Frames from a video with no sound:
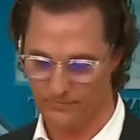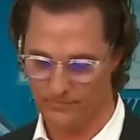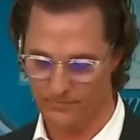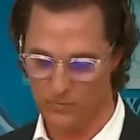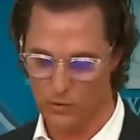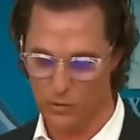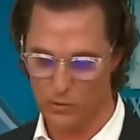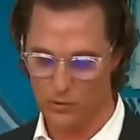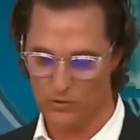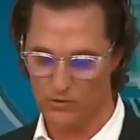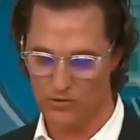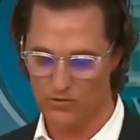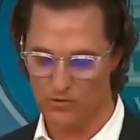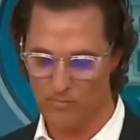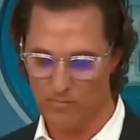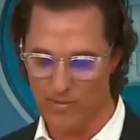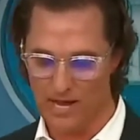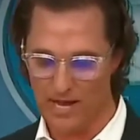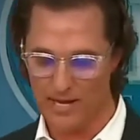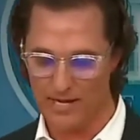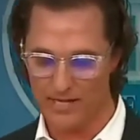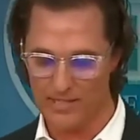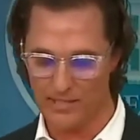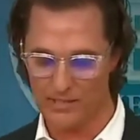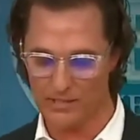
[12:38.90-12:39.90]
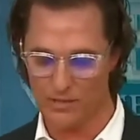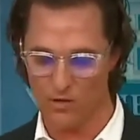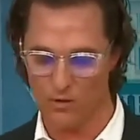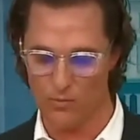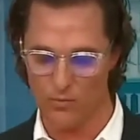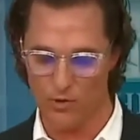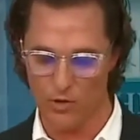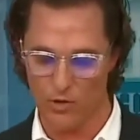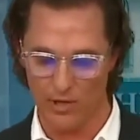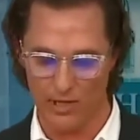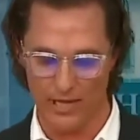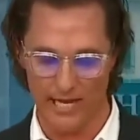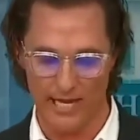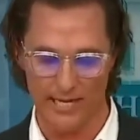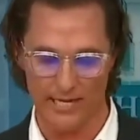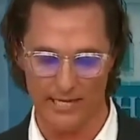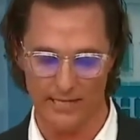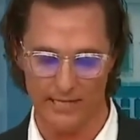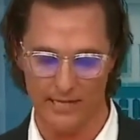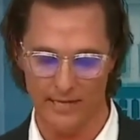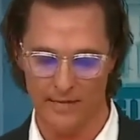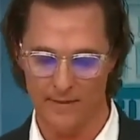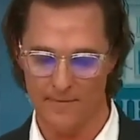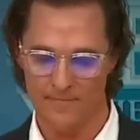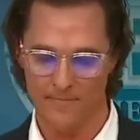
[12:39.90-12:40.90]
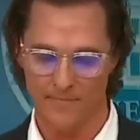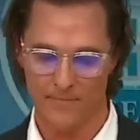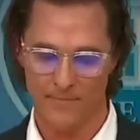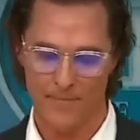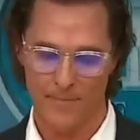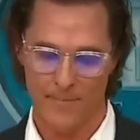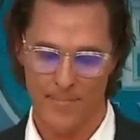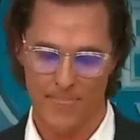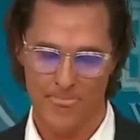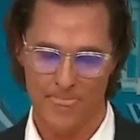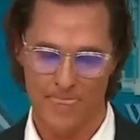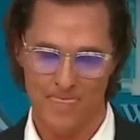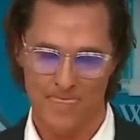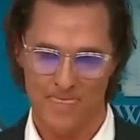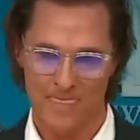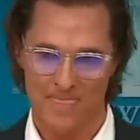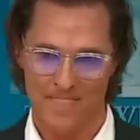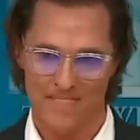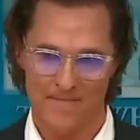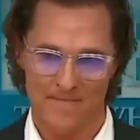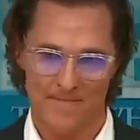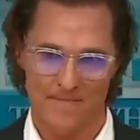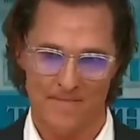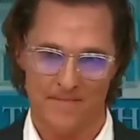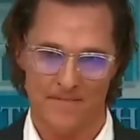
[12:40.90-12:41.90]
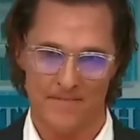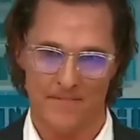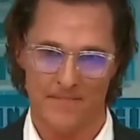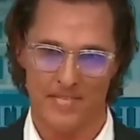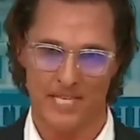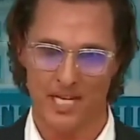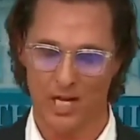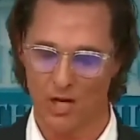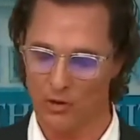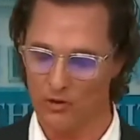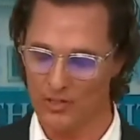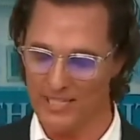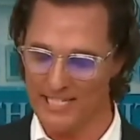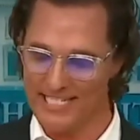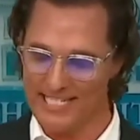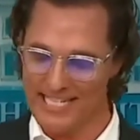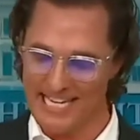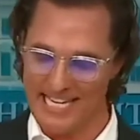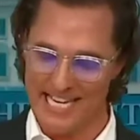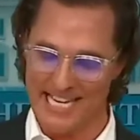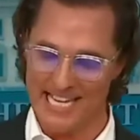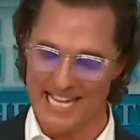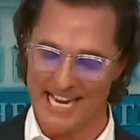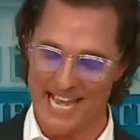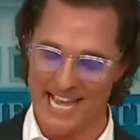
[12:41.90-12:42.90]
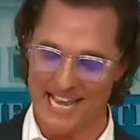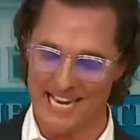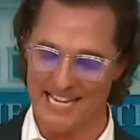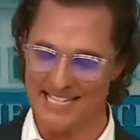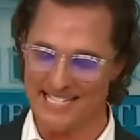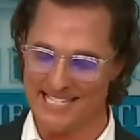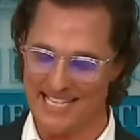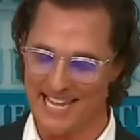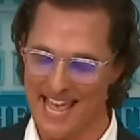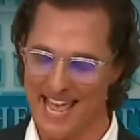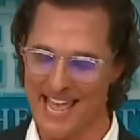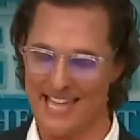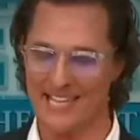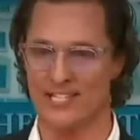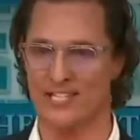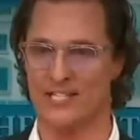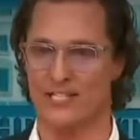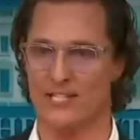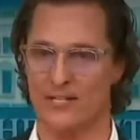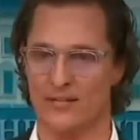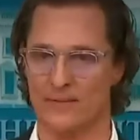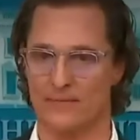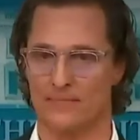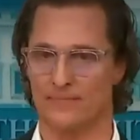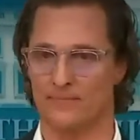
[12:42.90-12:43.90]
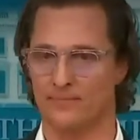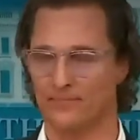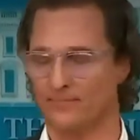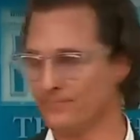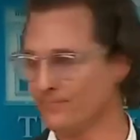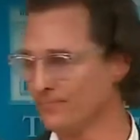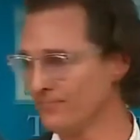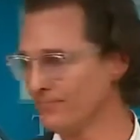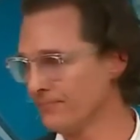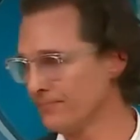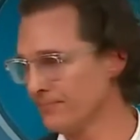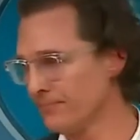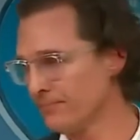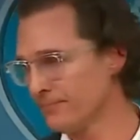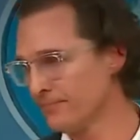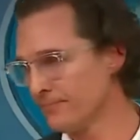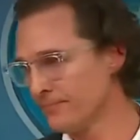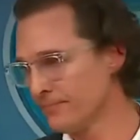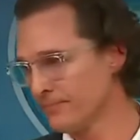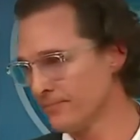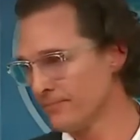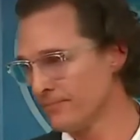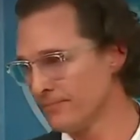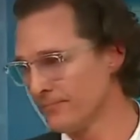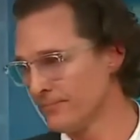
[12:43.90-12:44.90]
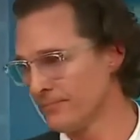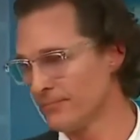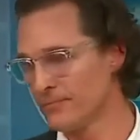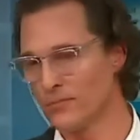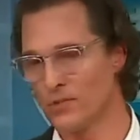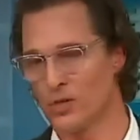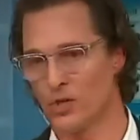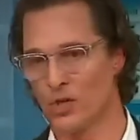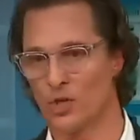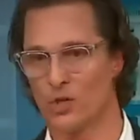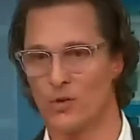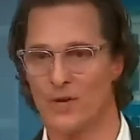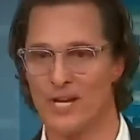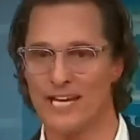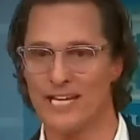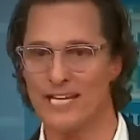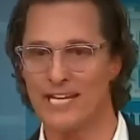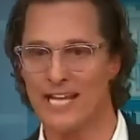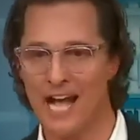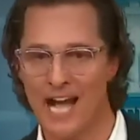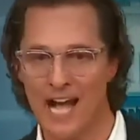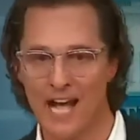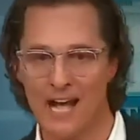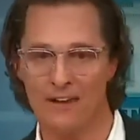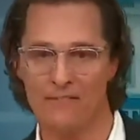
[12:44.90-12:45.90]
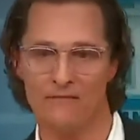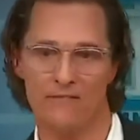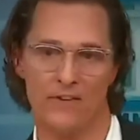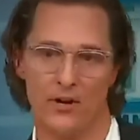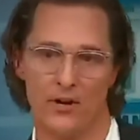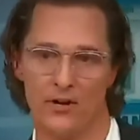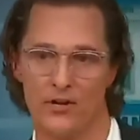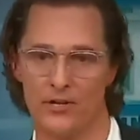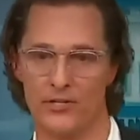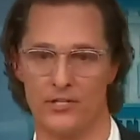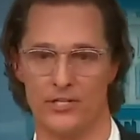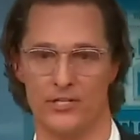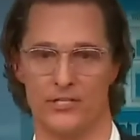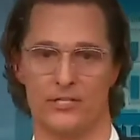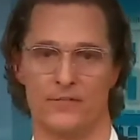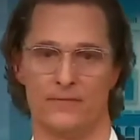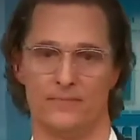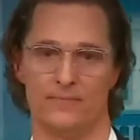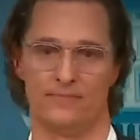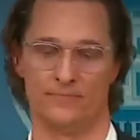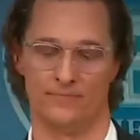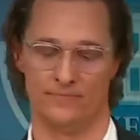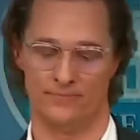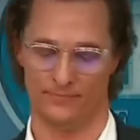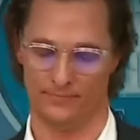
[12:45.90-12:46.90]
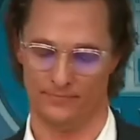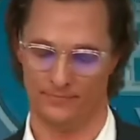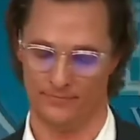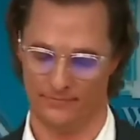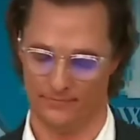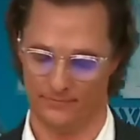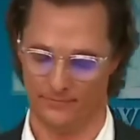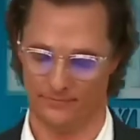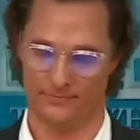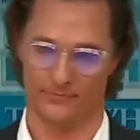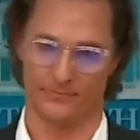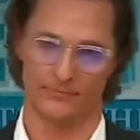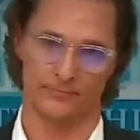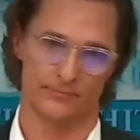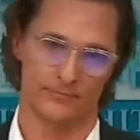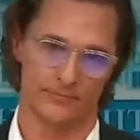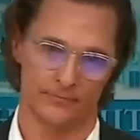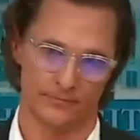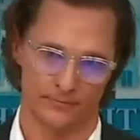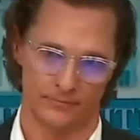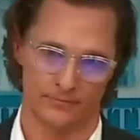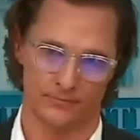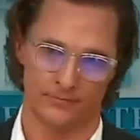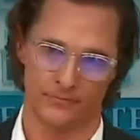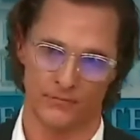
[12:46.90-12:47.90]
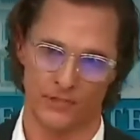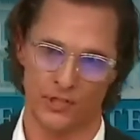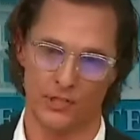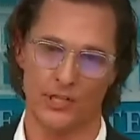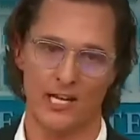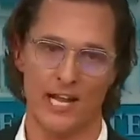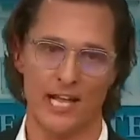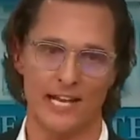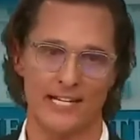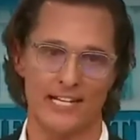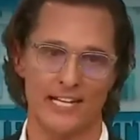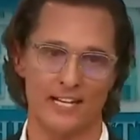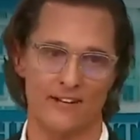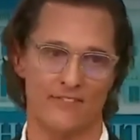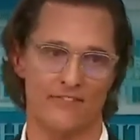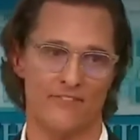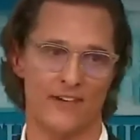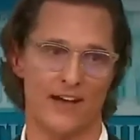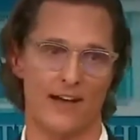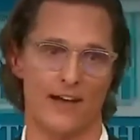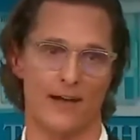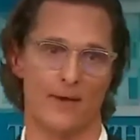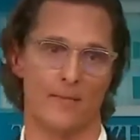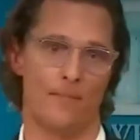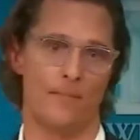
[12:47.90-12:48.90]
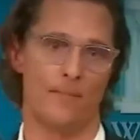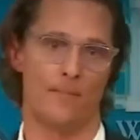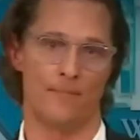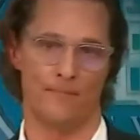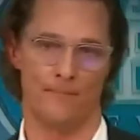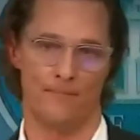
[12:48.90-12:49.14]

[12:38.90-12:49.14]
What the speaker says: Most of the body is so mutilated that only DNA test or green Converse could identify them.